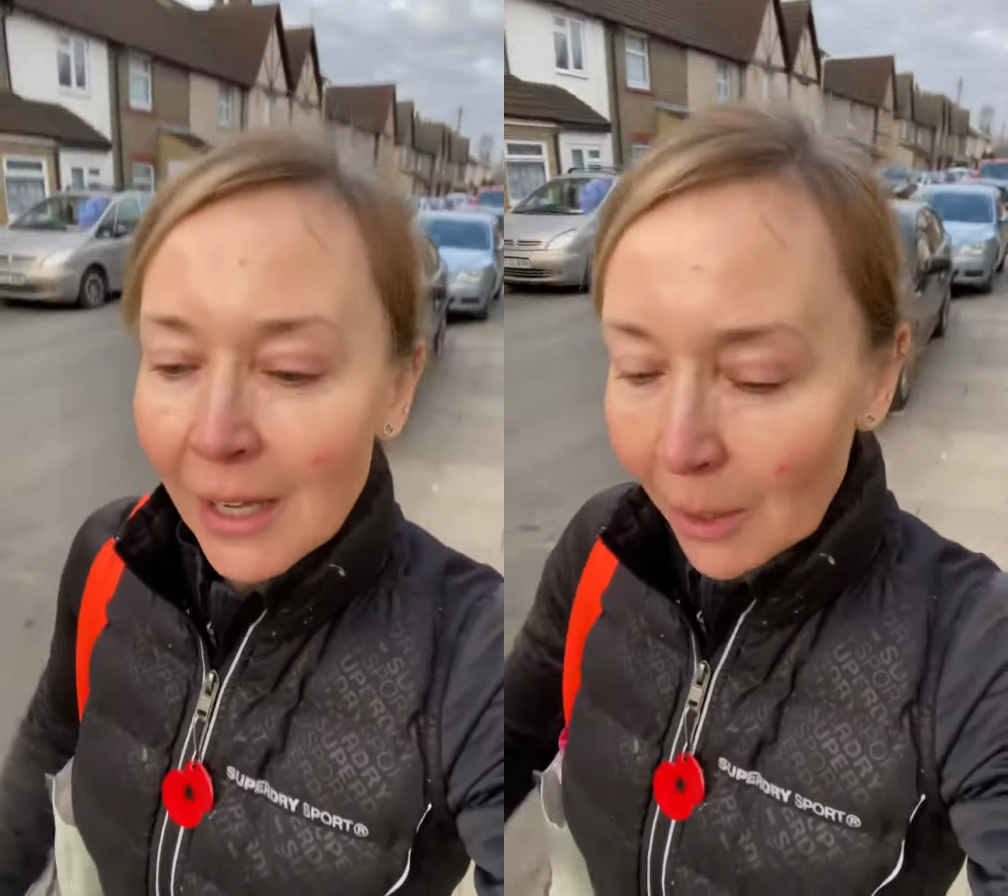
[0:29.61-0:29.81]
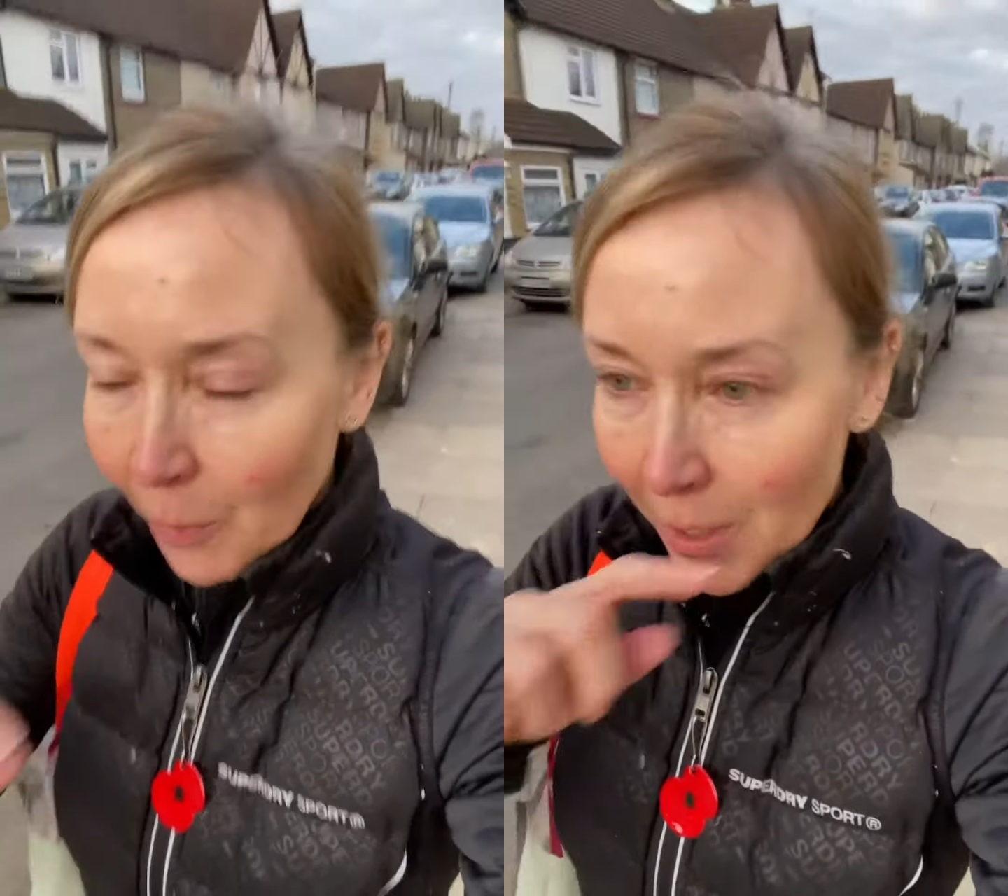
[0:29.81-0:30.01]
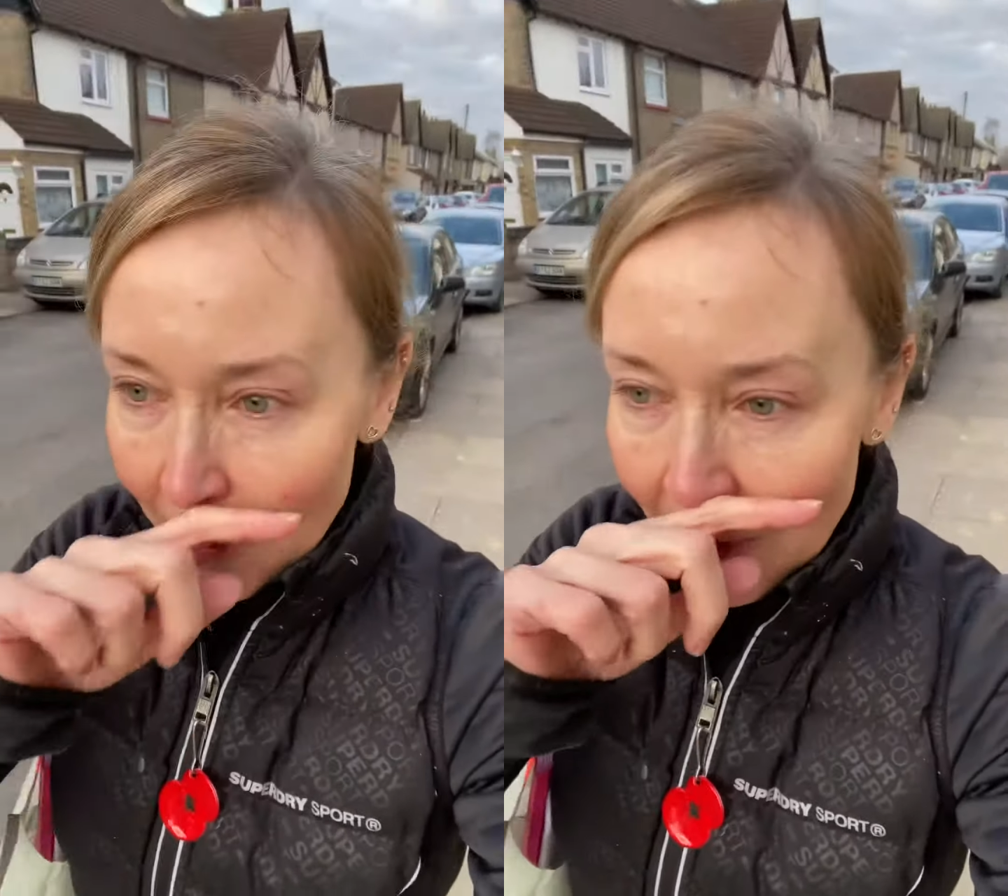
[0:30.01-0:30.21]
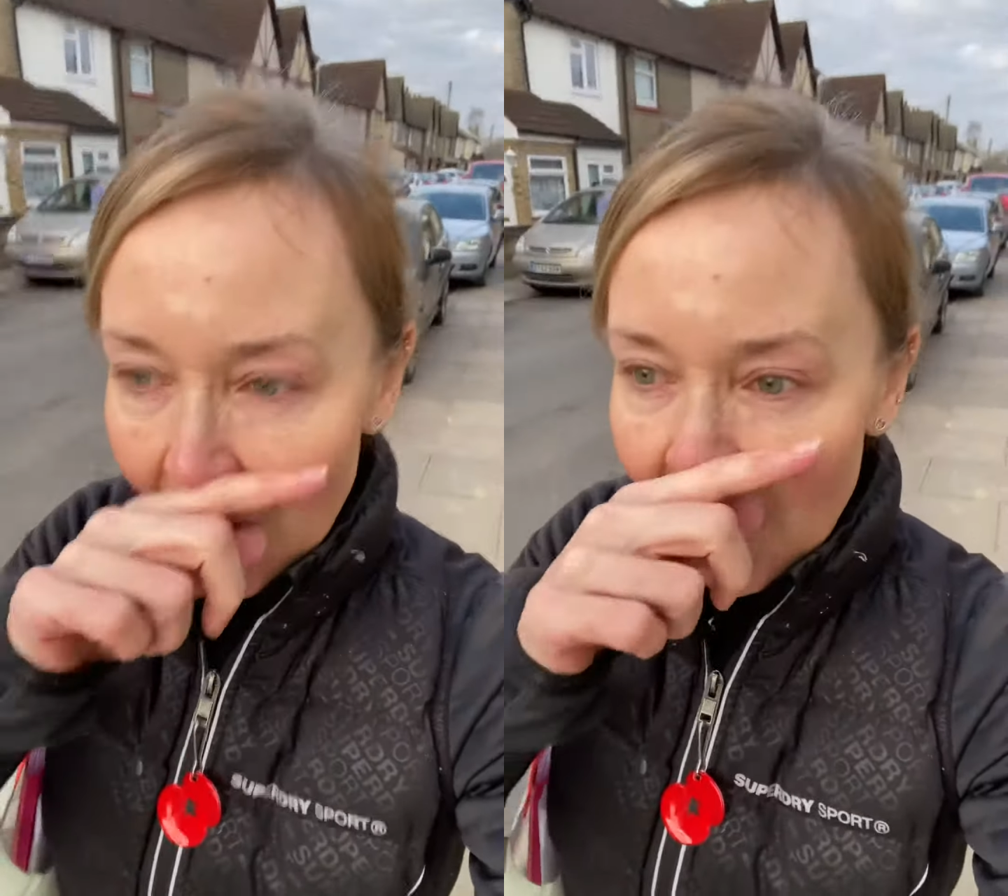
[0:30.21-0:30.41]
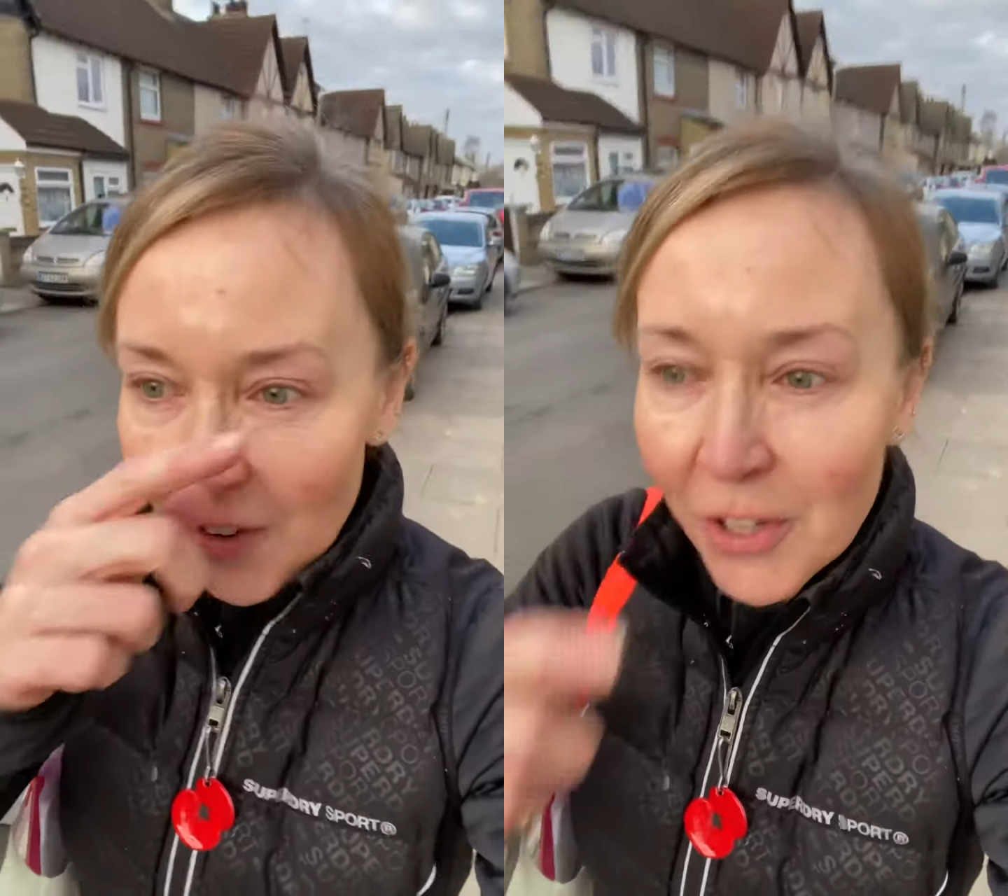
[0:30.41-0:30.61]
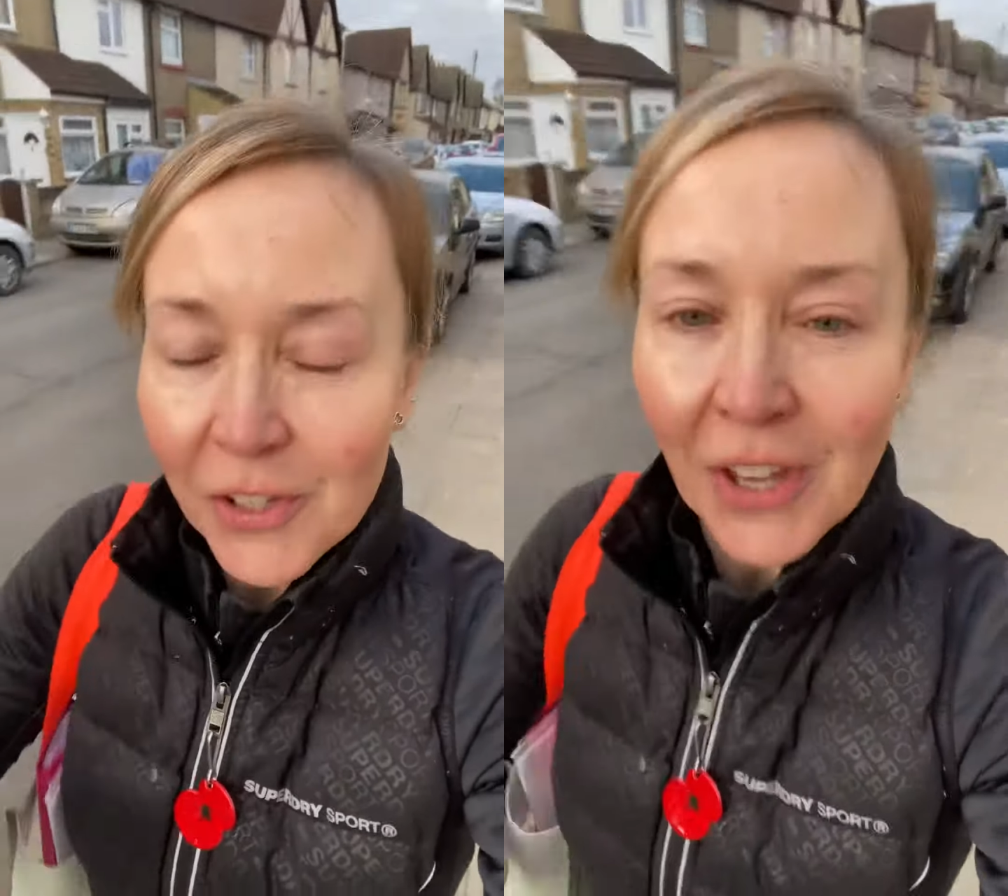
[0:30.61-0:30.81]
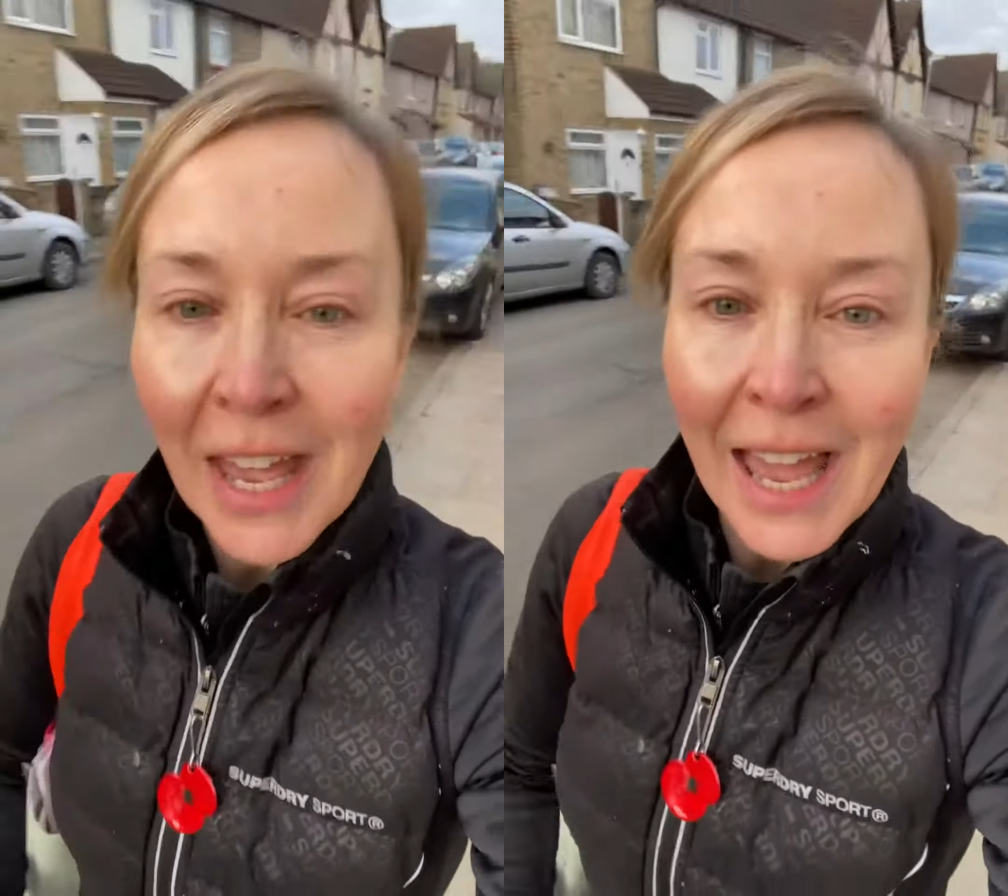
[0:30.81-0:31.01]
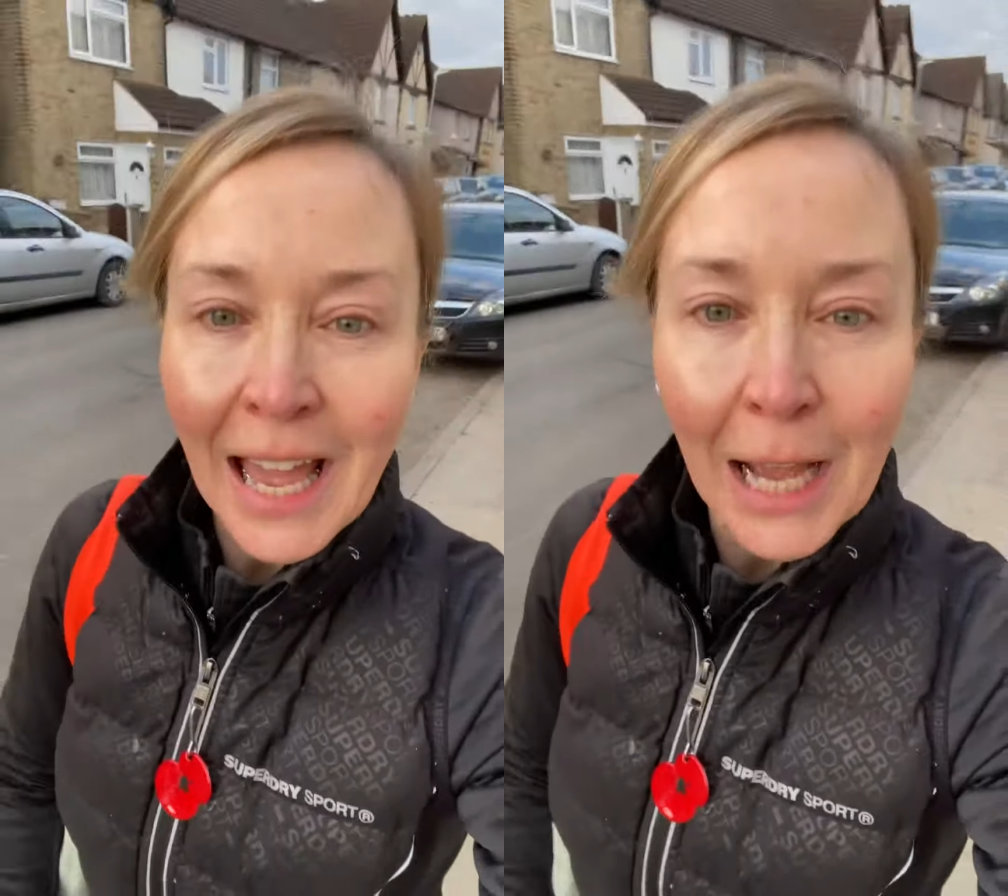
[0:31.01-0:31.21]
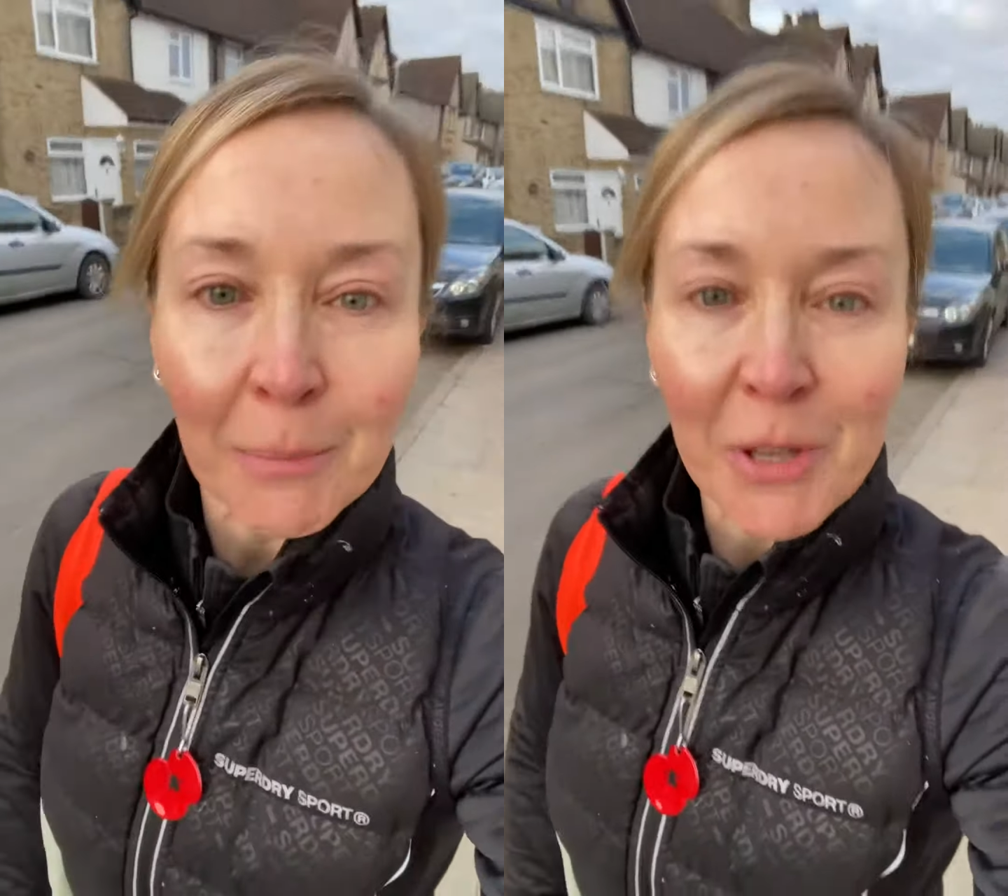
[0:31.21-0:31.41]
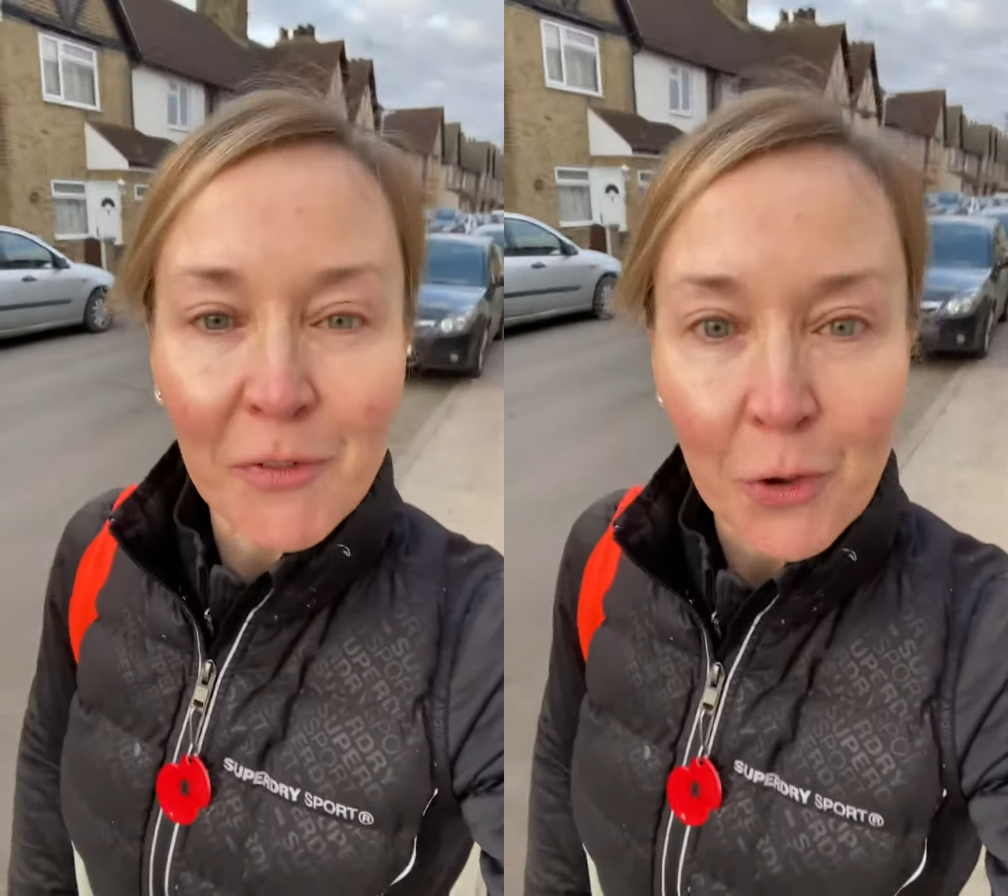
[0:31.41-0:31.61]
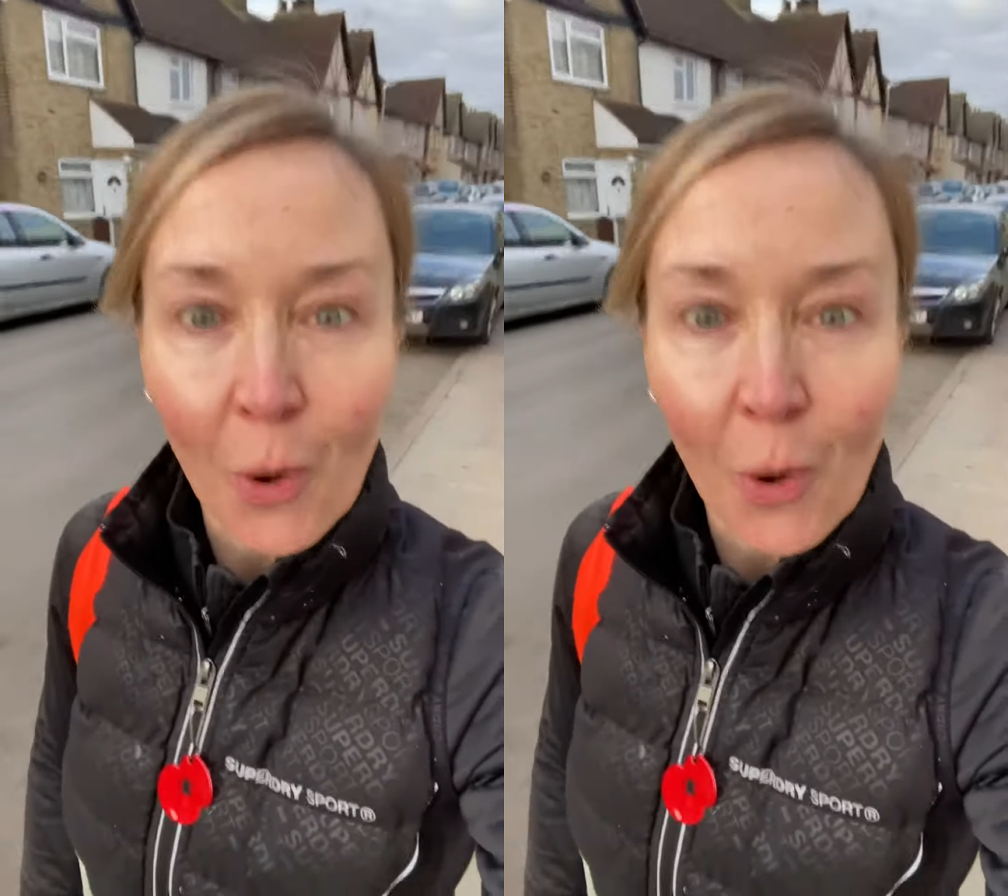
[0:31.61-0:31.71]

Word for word: Were you nervous? How many of you